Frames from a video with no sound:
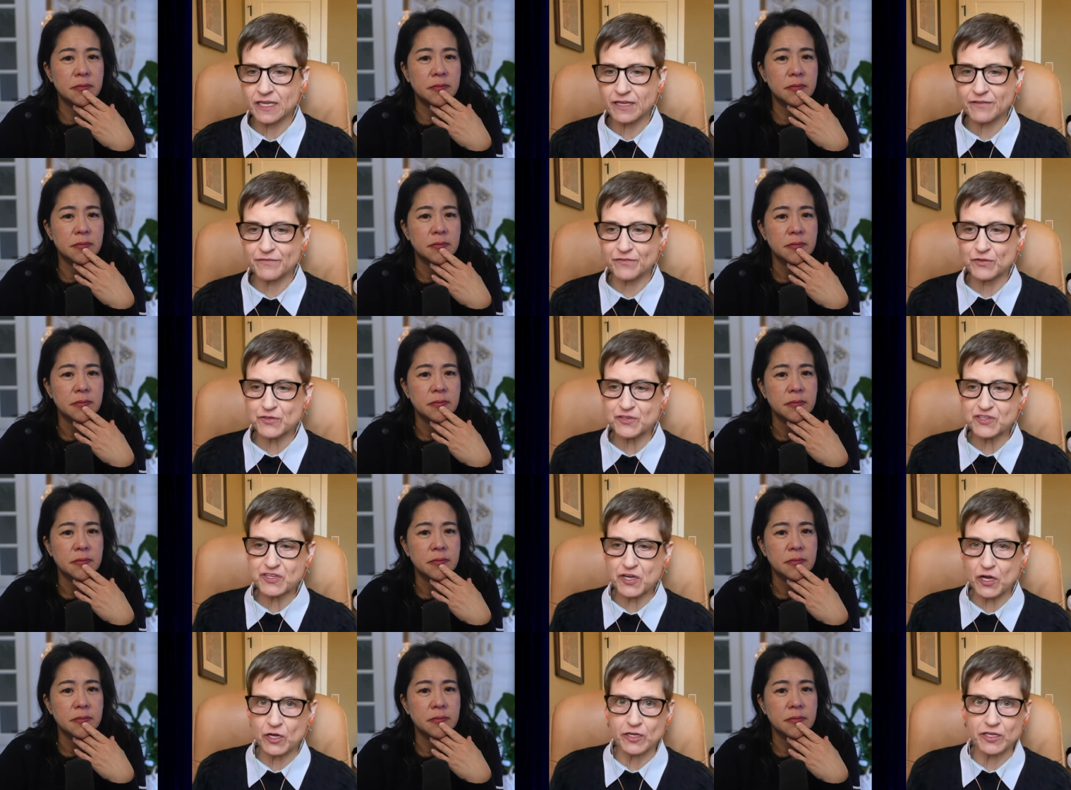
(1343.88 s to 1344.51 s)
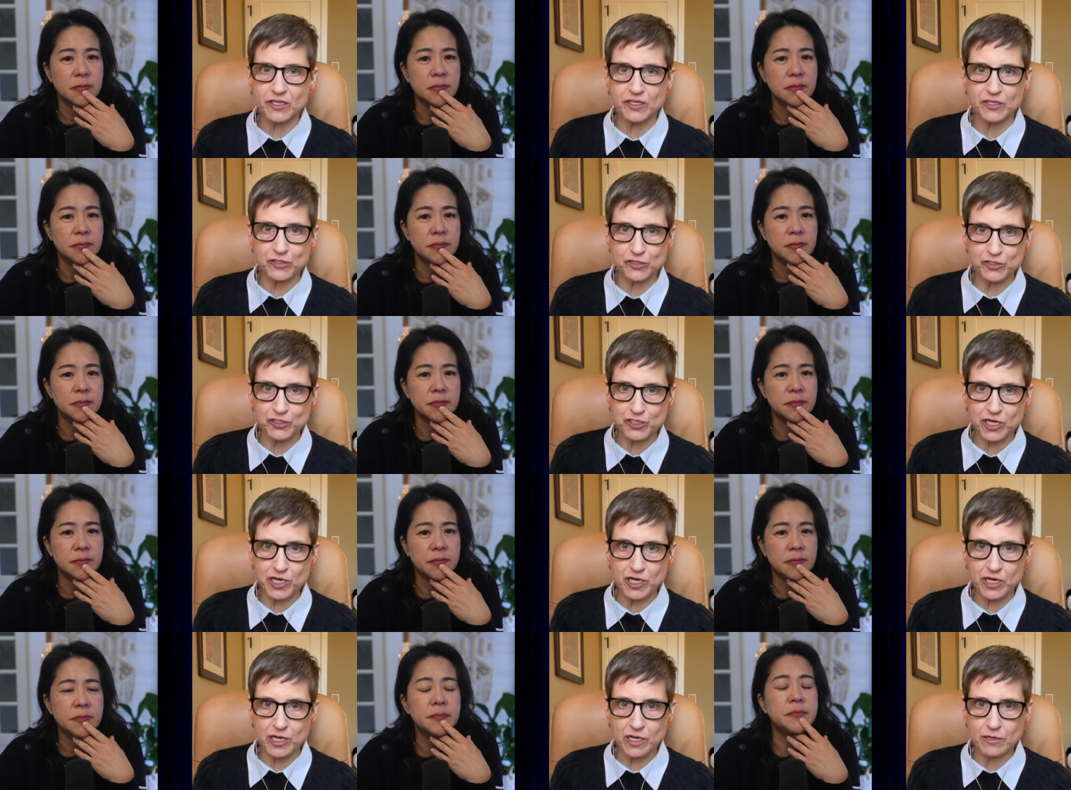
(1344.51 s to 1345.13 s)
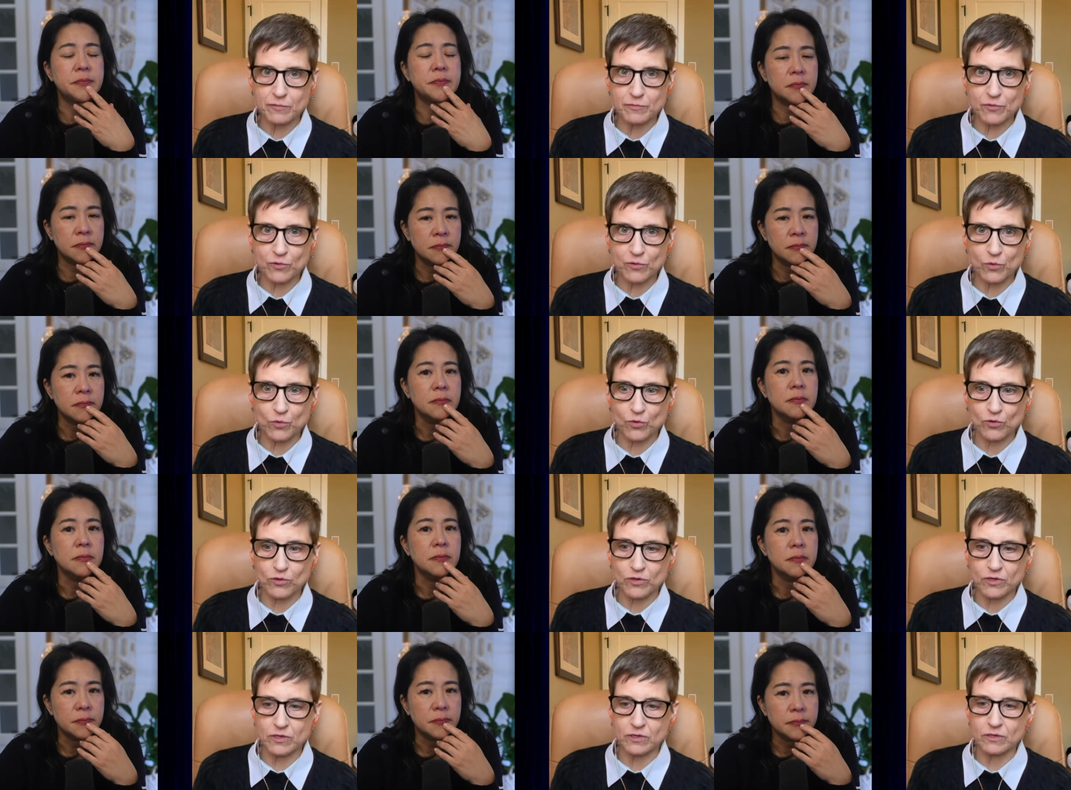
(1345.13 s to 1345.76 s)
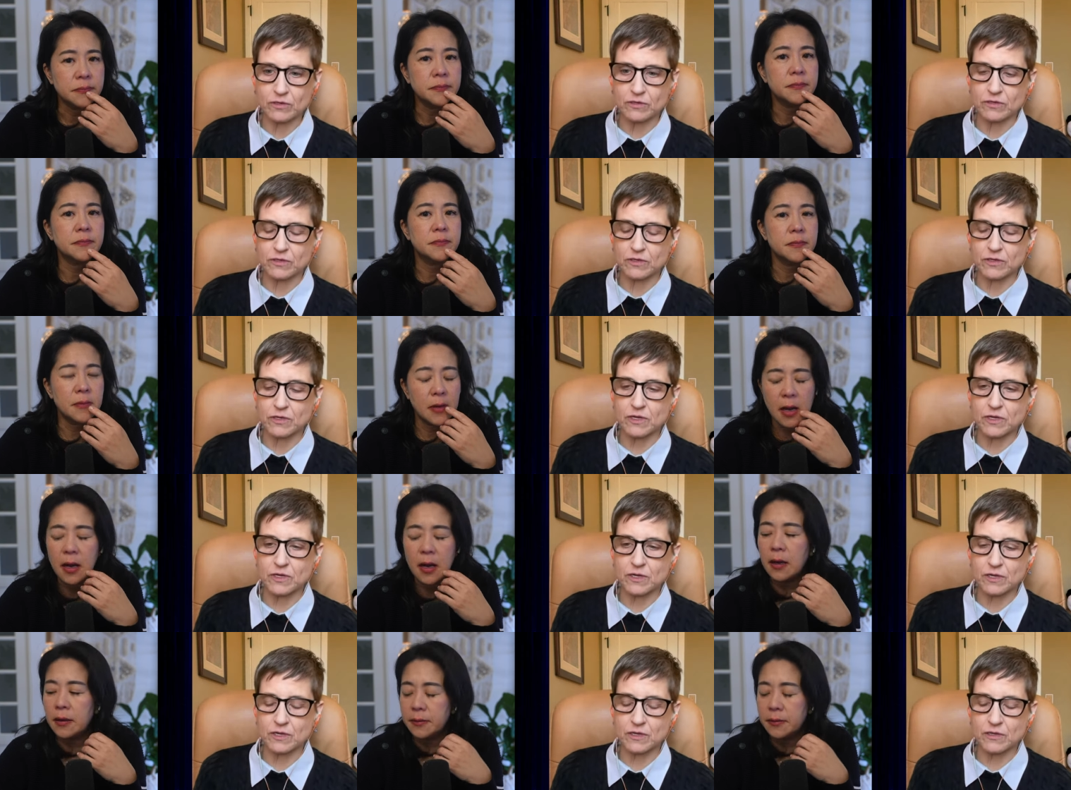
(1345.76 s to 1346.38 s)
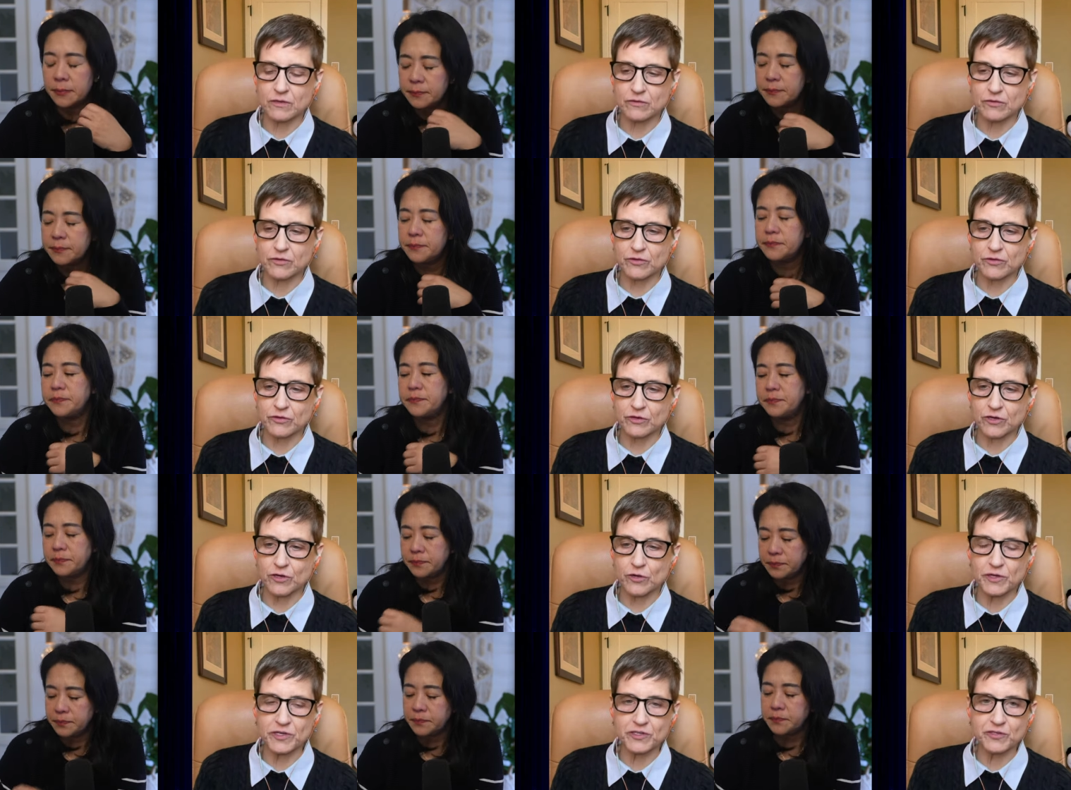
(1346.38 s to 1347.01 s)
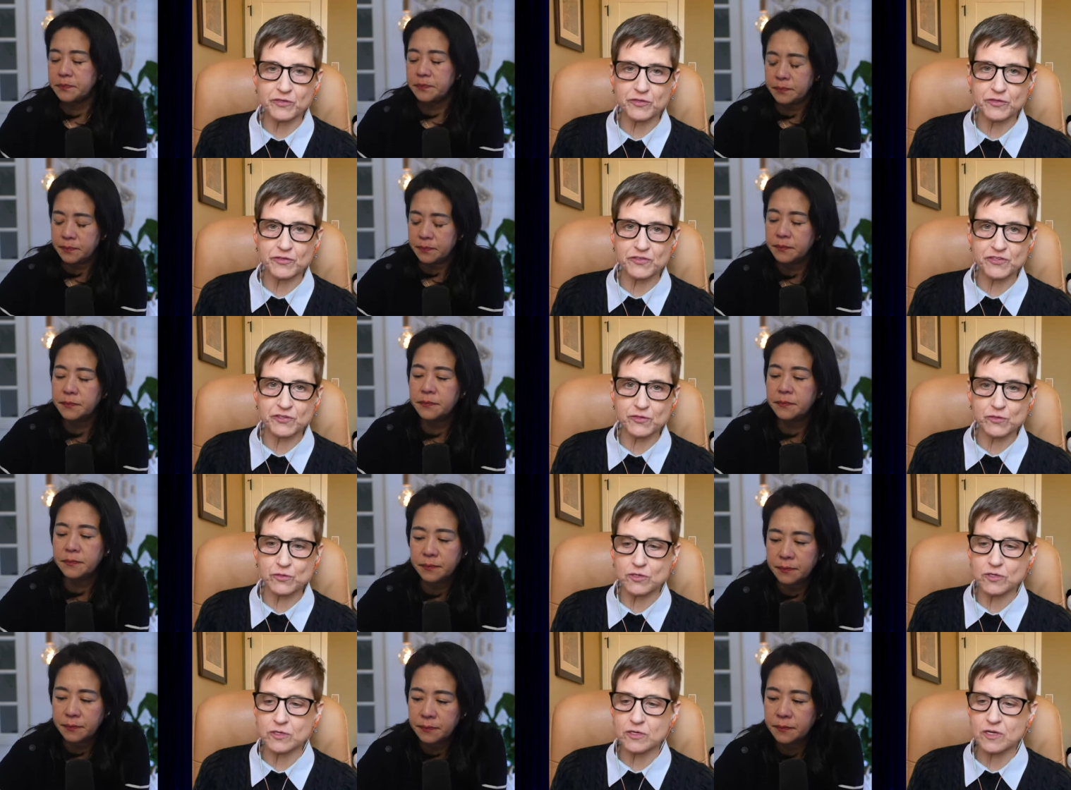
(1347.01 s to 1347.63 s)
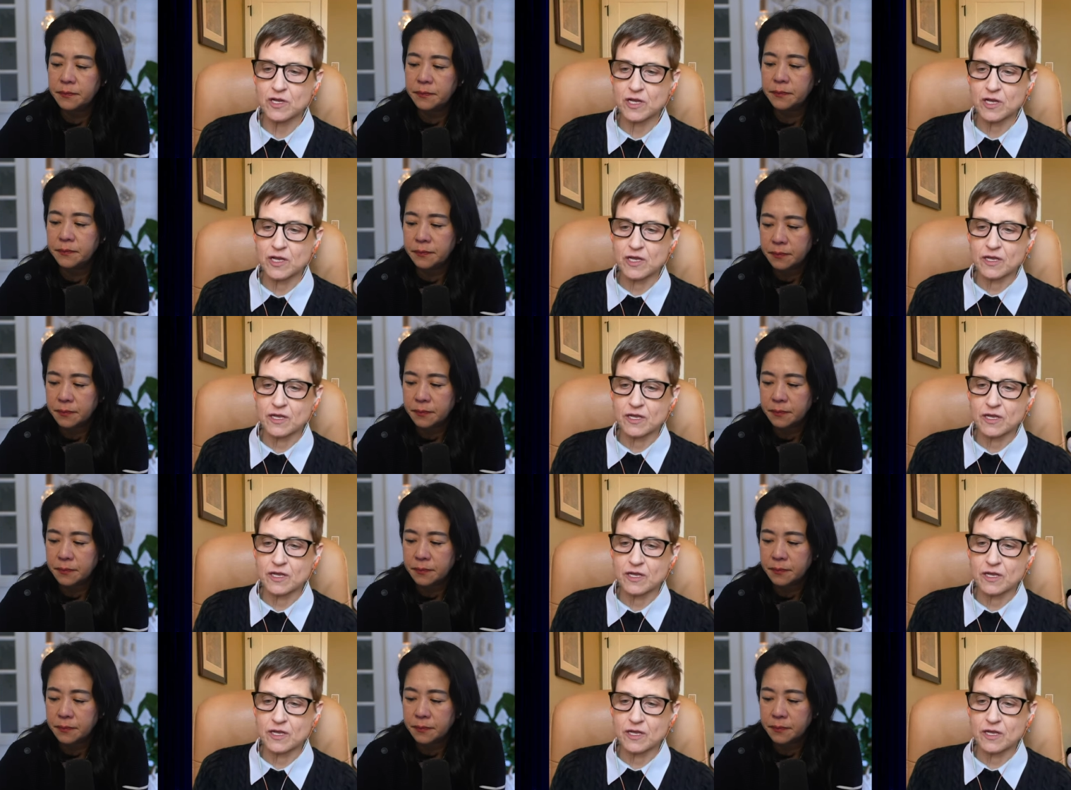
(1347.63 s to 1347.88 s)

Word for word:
Speaker 1: if you start a new job or uh, yeah. you're going to a new school,